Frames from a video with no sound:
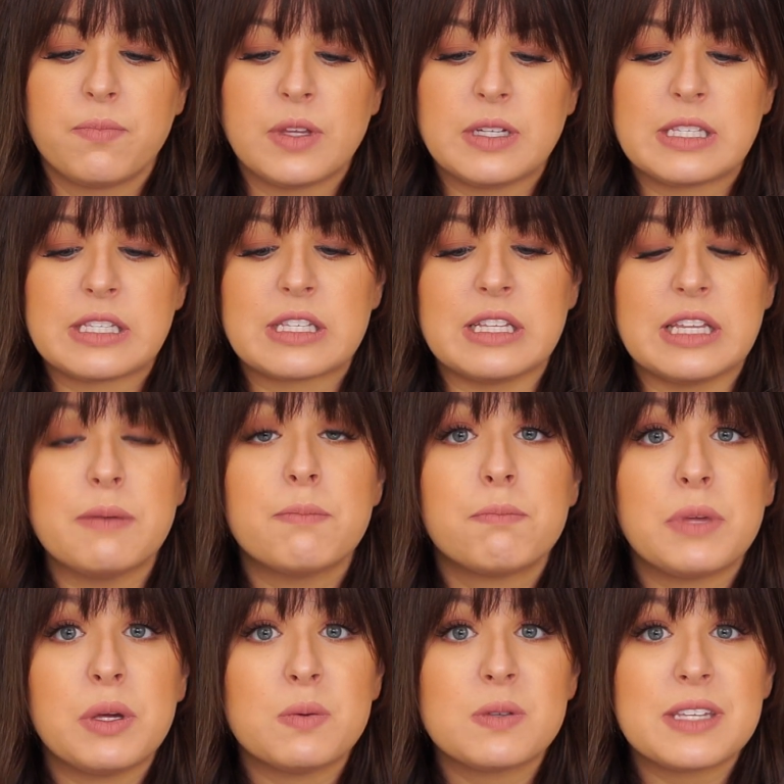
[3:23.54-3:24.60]
sleep
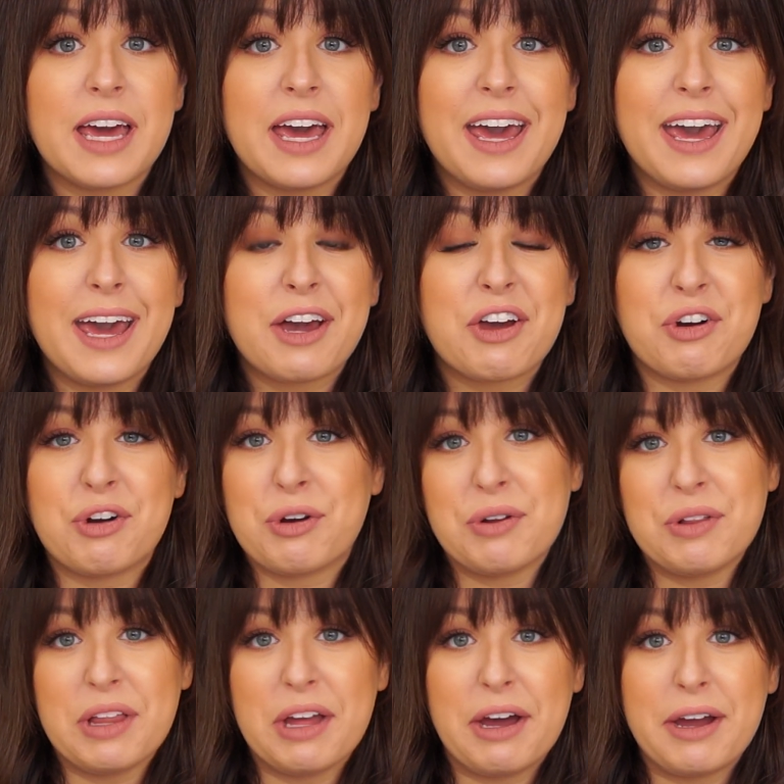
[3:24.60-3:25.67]
music or
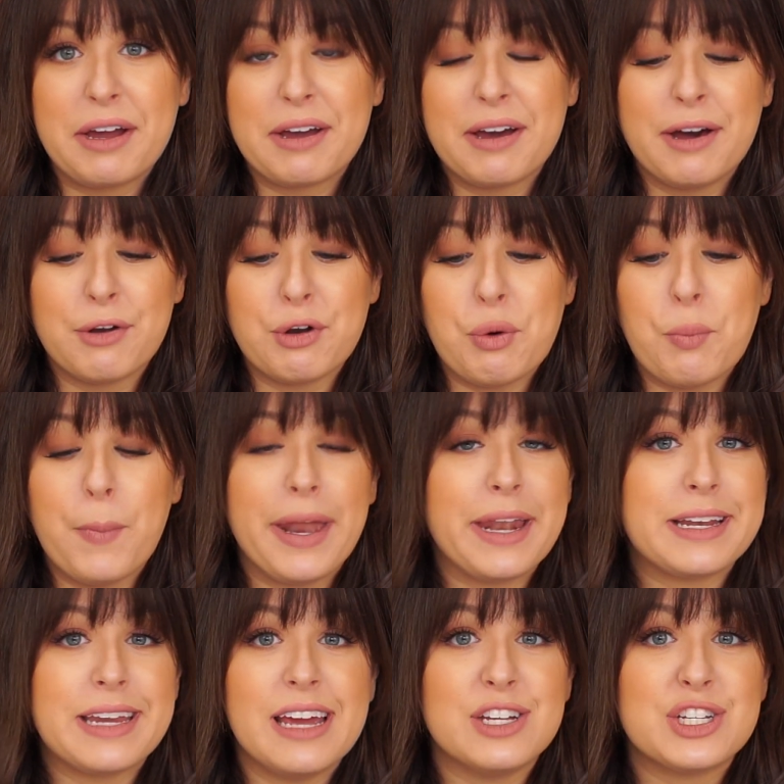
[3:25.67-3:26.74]
like, I don't know,
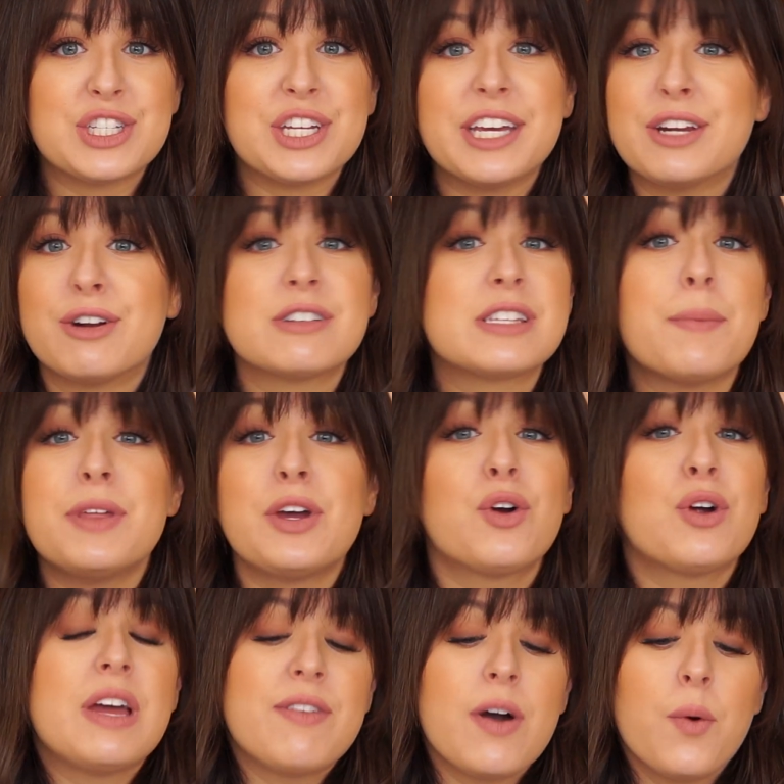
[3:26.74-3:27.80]
meditation or something,
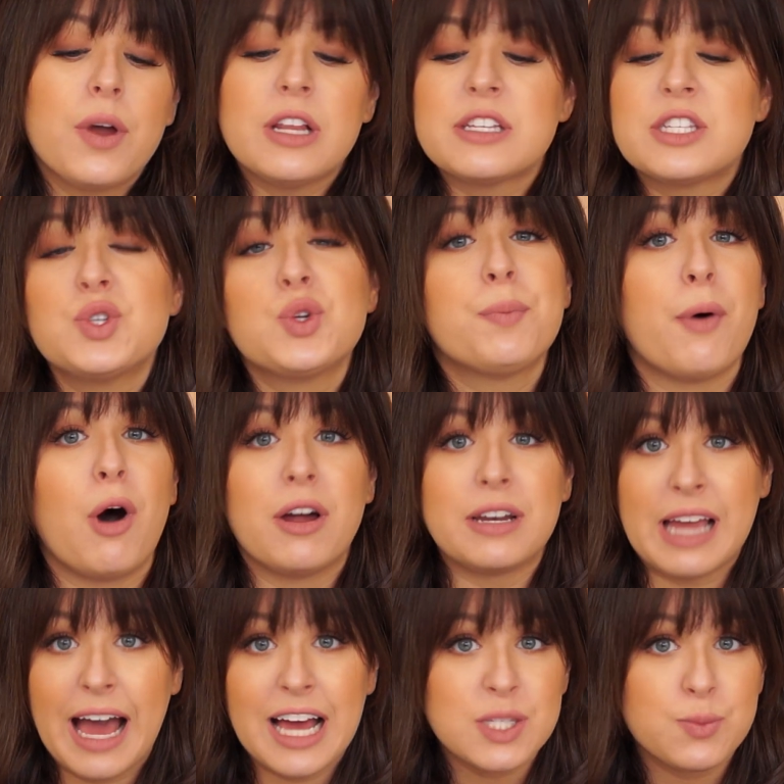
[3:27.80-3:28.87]
or if I want to listen to a
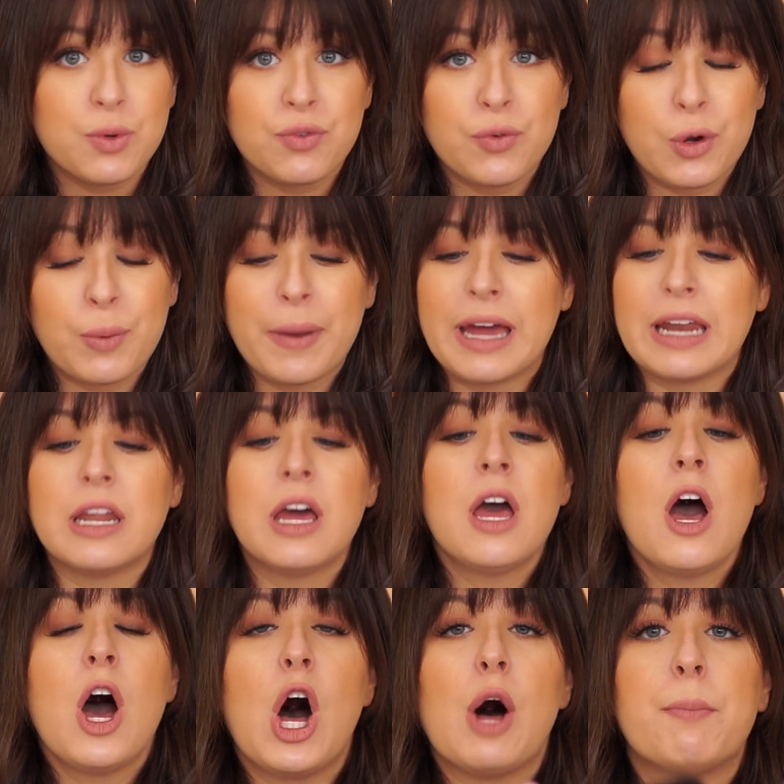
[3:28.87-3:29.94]
podcast before bed,
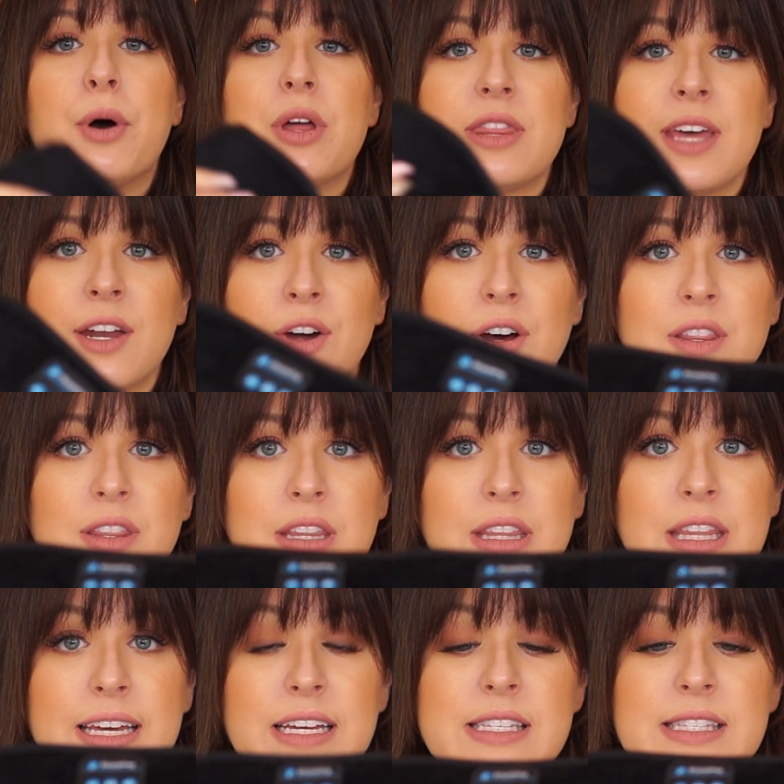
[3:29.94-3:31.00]
I'll put that on
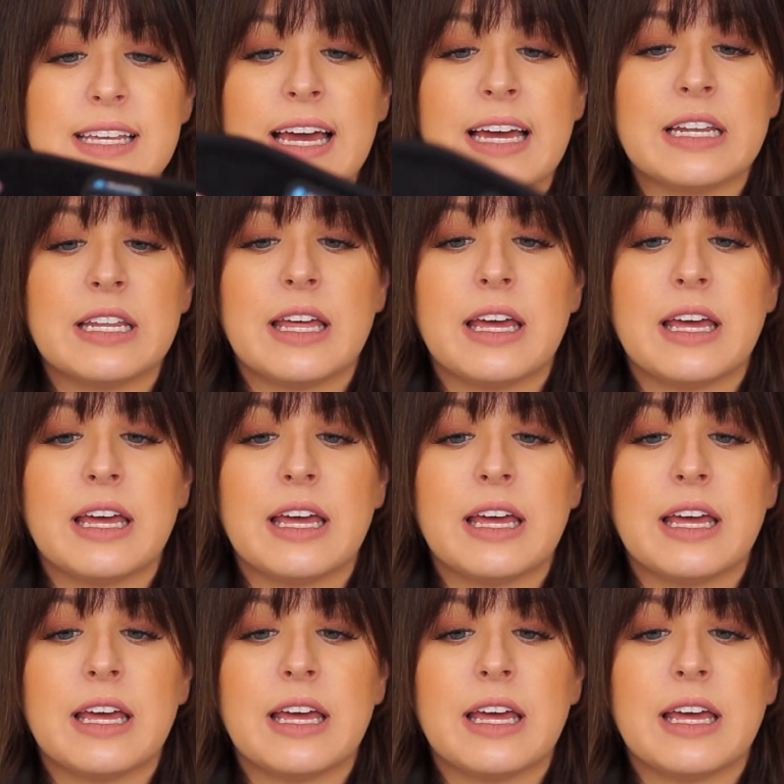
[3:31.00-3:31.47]
this and